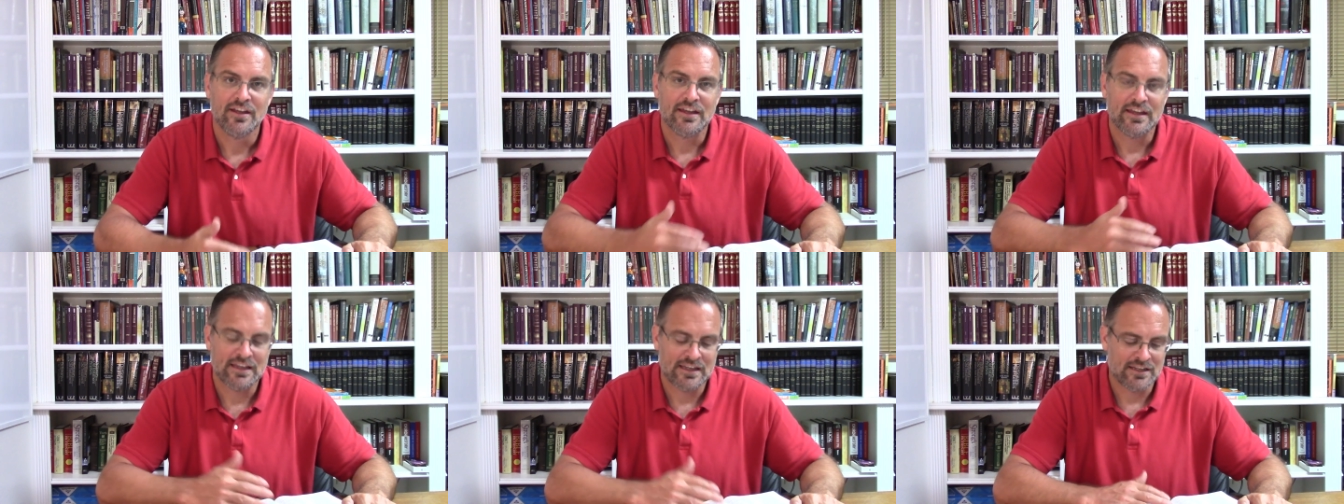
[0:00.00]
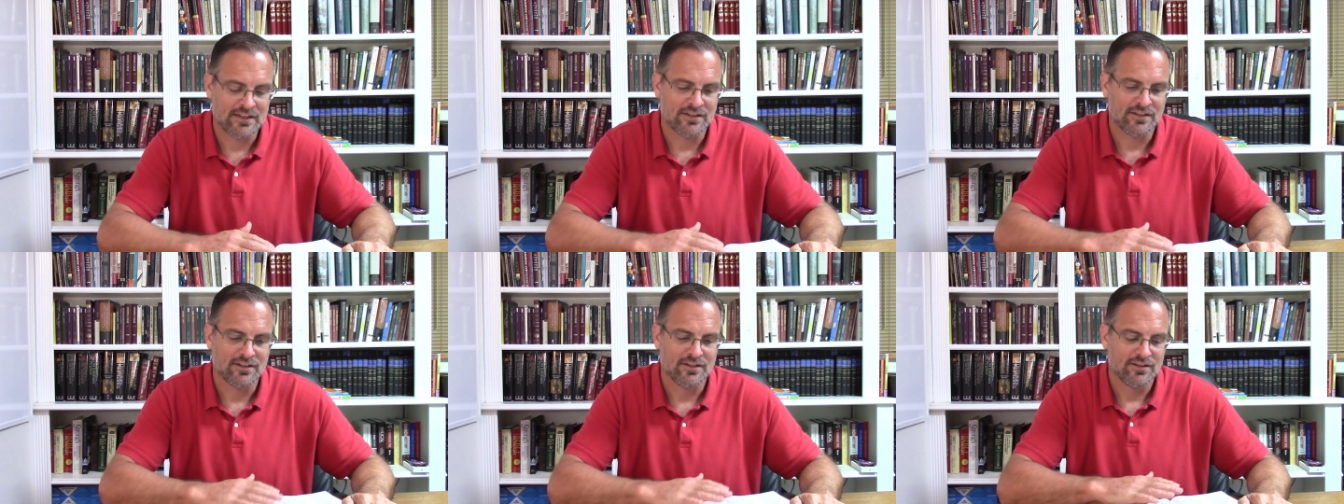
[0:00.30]

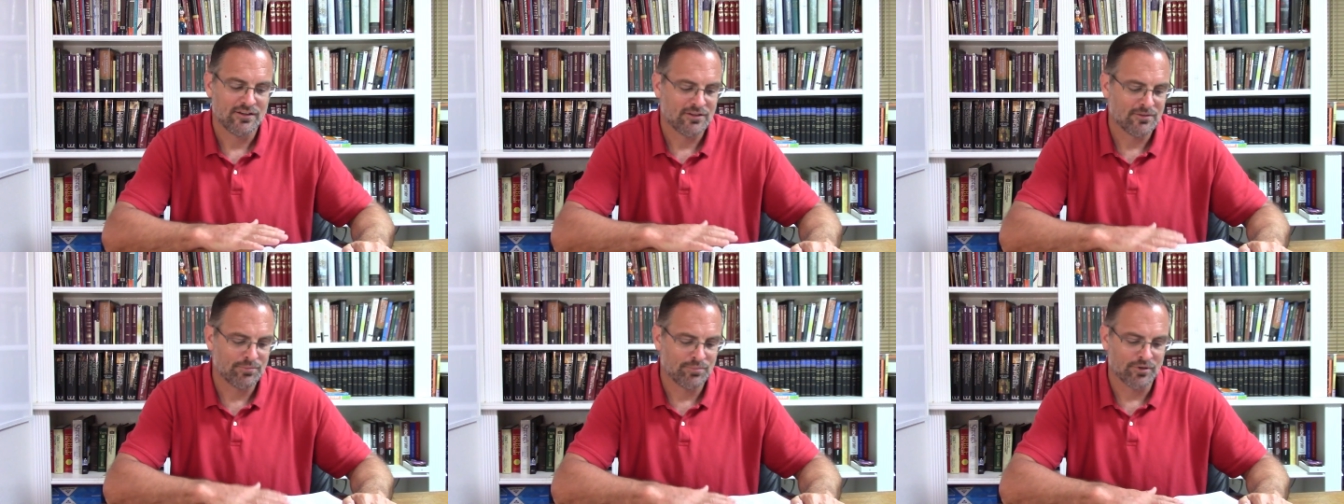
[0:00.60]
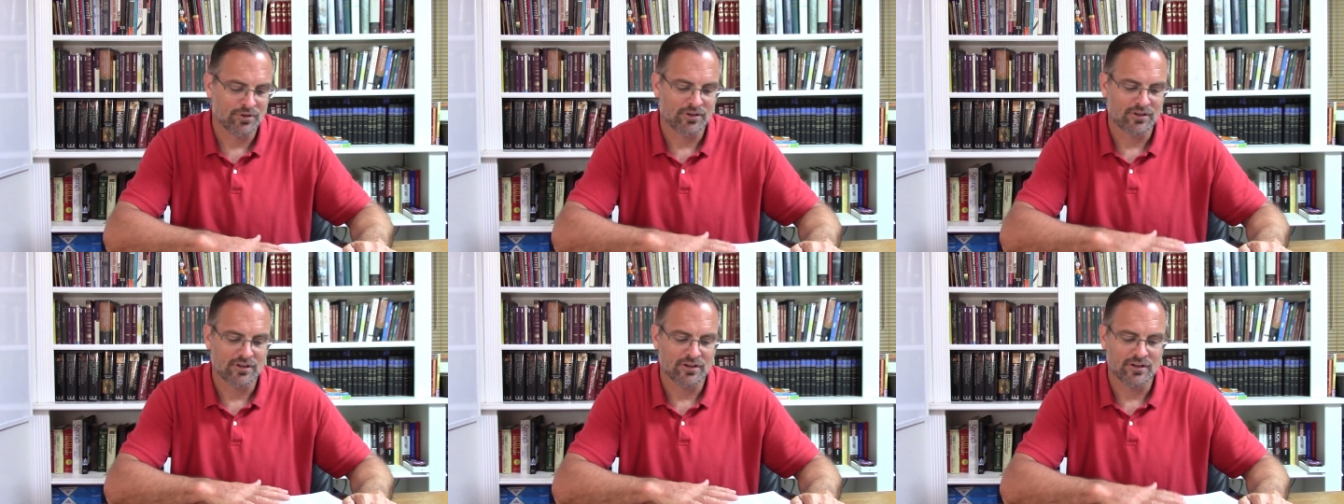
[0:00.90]
in the
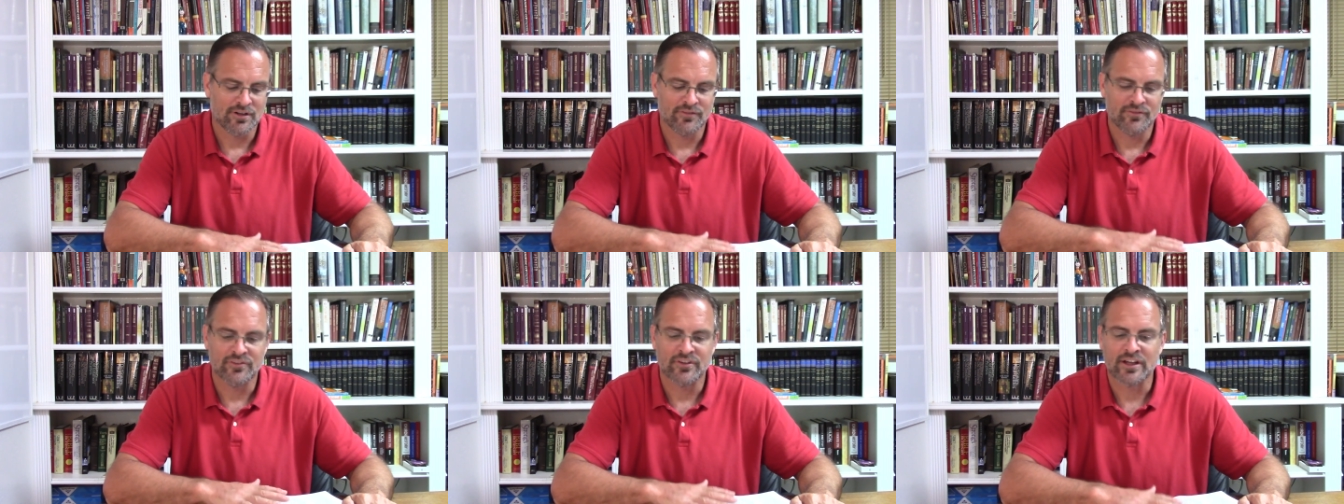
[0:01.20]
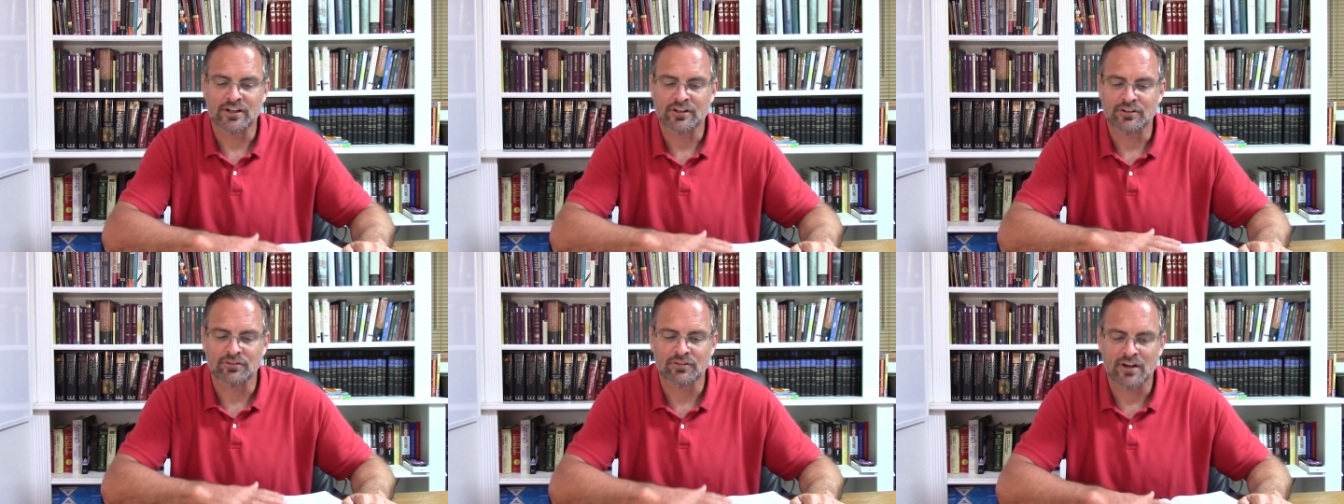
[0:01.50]
book of
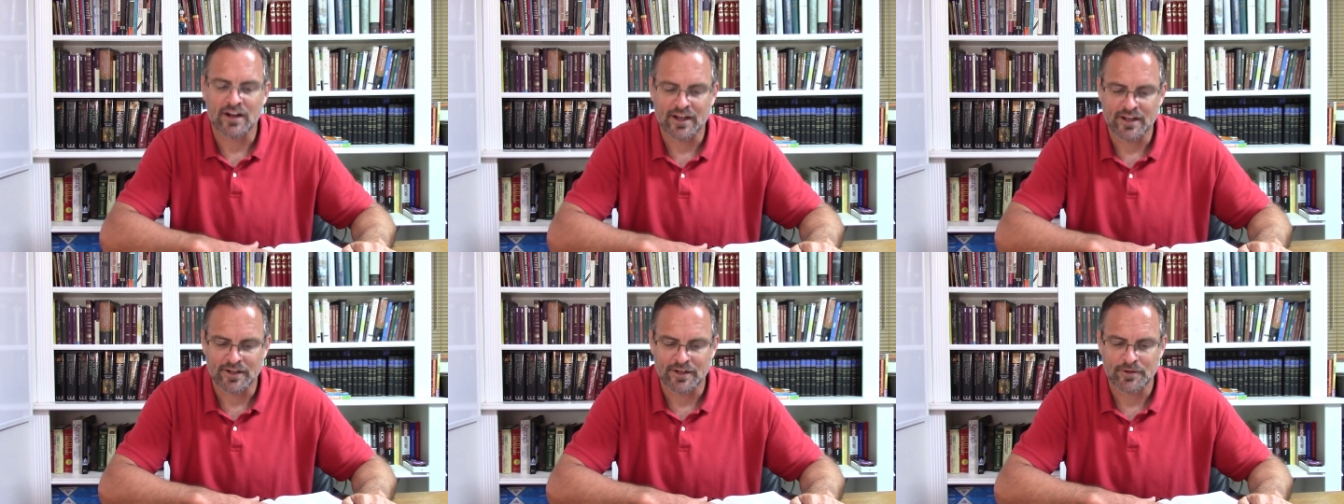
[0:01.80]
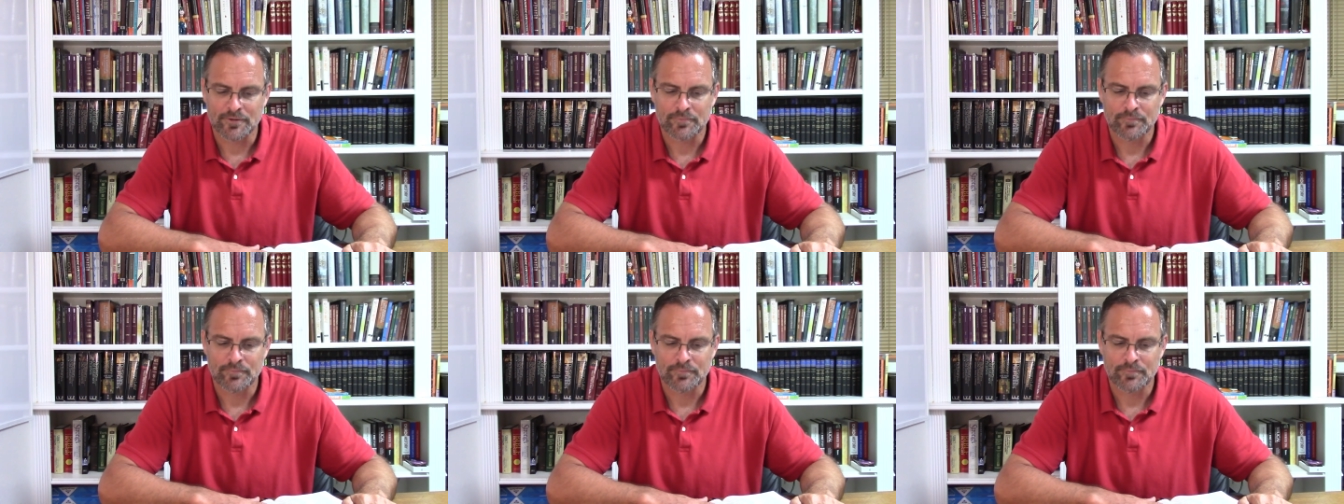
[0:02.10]
Zechariah.